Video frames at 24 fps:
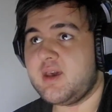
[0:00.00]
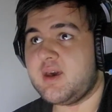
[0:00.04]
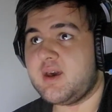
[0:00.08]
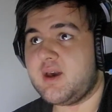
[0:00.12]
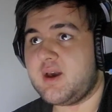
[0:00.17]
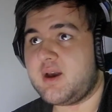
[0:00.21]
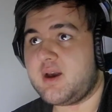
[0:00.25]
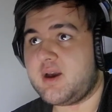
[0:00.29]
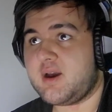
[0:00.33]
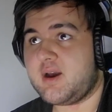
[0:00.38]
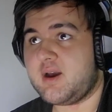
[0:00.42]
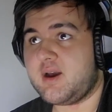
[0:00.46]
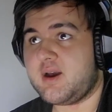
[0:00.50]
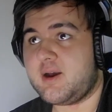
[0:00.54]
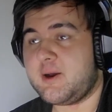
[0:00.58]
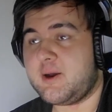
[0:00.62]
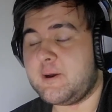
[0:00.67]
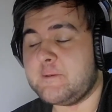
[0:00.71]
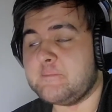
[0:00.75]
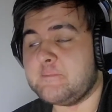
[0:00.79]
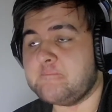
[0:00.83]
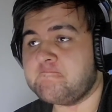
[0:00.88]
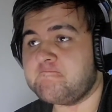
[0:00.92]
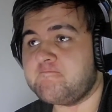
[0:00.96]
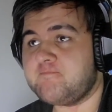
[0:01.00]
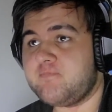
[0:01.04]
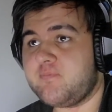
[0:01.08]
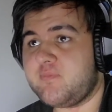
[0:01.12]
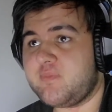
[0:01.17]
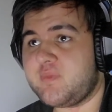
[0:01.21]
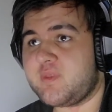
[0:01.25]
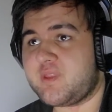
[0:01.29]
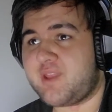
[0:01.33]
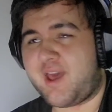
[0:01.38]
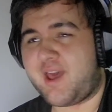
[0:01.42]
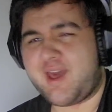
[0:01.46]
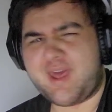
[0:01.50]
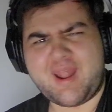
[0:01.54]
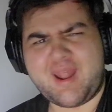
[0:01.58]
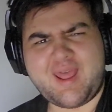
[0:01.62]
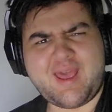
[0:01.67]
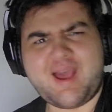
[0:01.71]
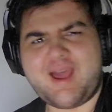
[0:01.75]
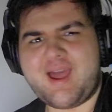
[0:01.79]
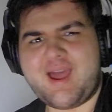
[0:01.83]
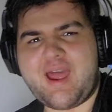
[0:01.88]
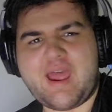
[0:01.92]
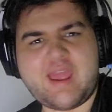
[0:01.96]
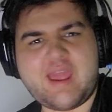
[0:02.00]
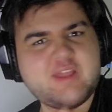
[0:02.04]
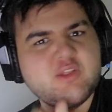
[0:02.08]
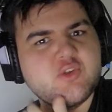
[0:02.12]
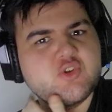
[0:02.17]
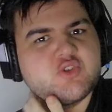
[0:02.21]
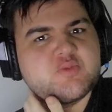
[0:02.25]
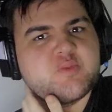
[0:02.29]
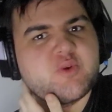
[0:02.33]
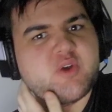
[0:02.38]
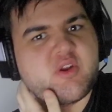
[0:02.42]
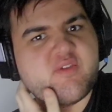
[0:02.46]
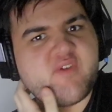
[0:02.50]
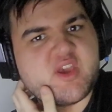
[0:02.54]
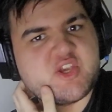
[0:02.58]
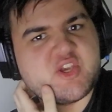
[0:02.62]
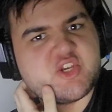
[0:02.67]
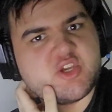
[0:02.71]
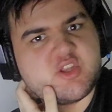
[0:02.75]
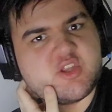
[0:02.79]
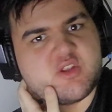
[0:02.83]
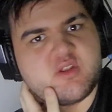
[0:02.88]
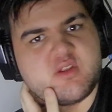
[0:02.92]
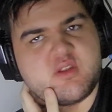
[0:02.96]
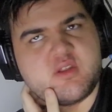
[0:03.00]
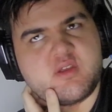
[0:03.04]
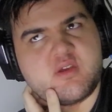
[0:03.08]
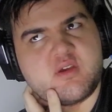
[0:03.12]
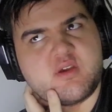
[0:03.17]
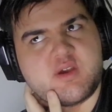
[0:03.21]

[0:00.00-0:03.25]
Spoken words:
Uh, that I lose motivation